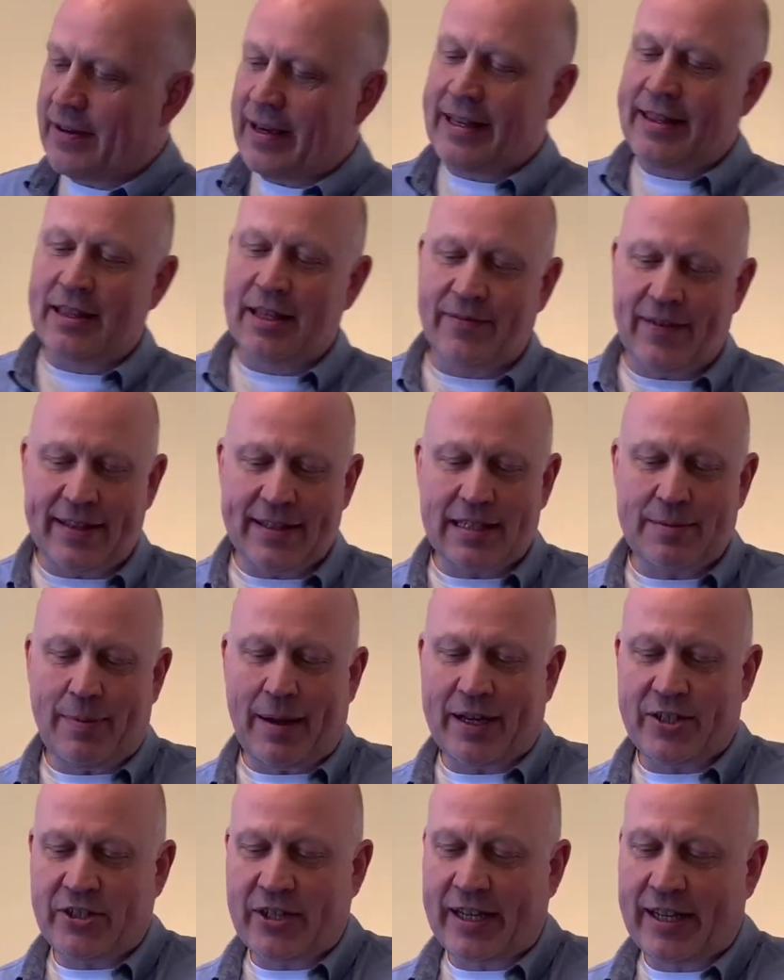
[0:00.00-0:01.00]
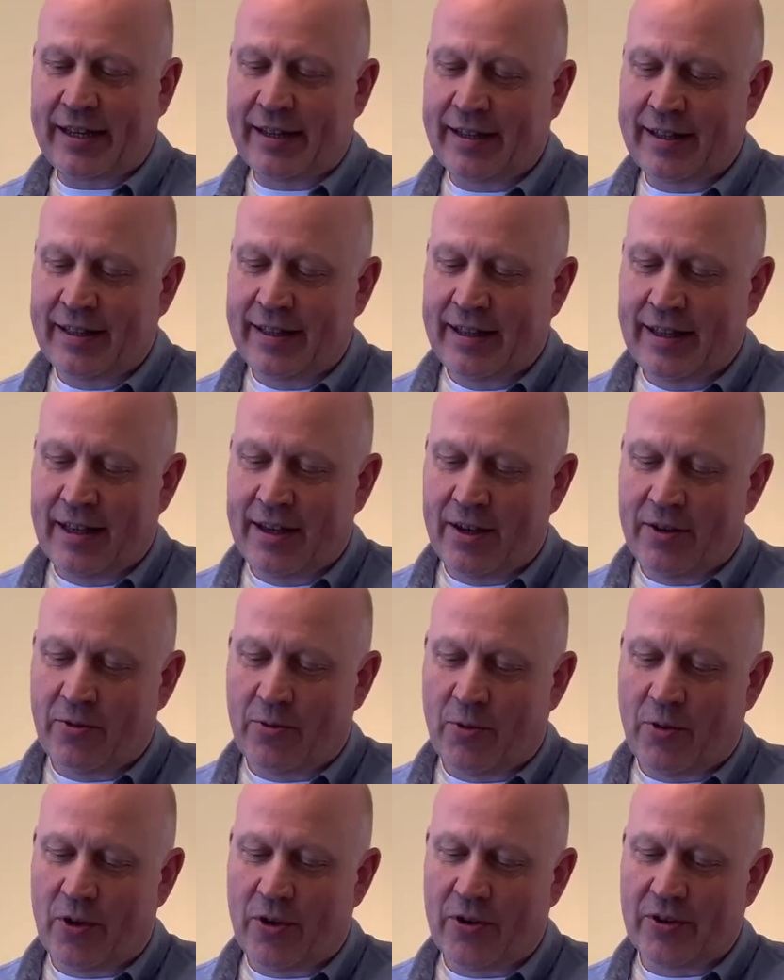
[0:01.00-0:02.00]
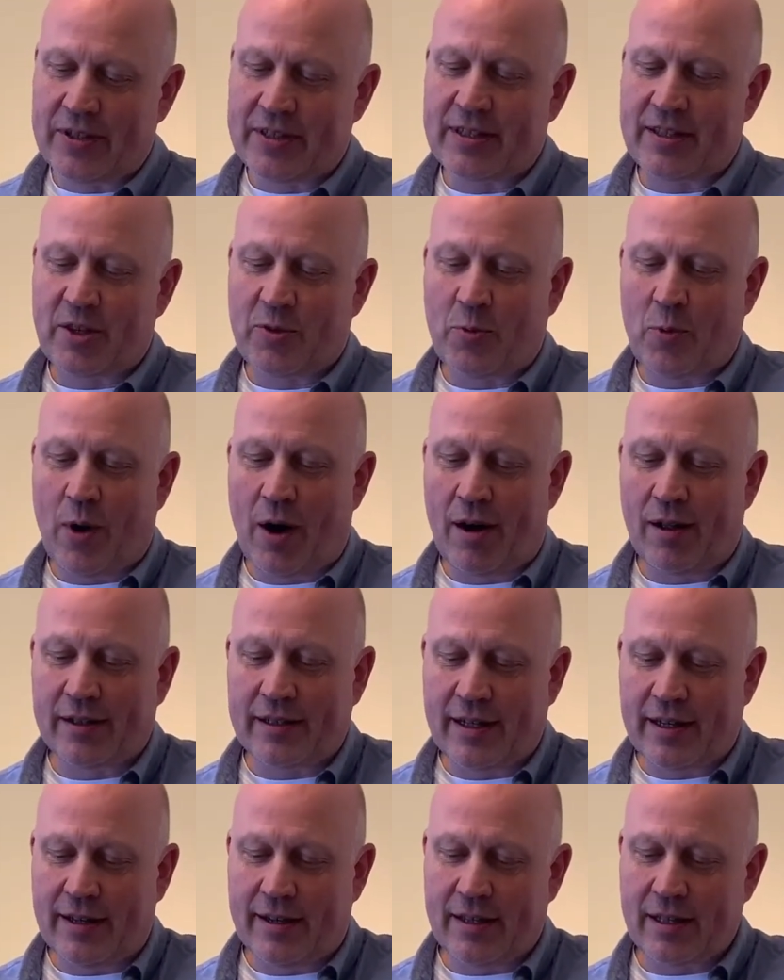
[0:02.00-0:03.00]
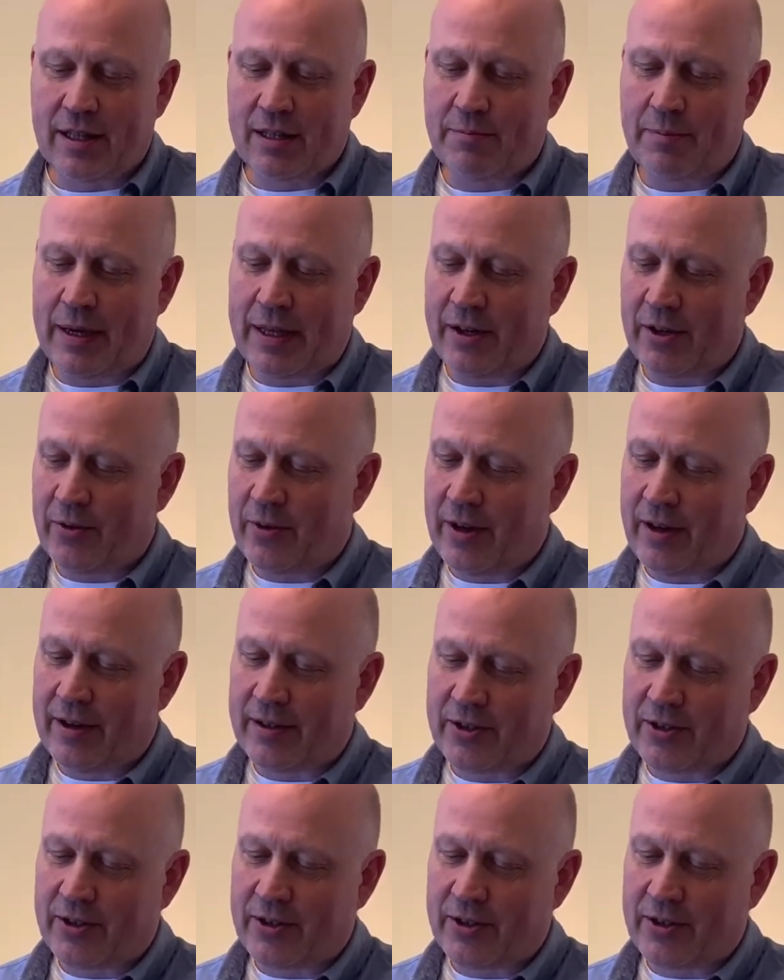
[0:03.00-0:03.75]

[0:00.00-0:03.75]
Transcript: in the fancy packaging was the Wild Earth Pinot Noir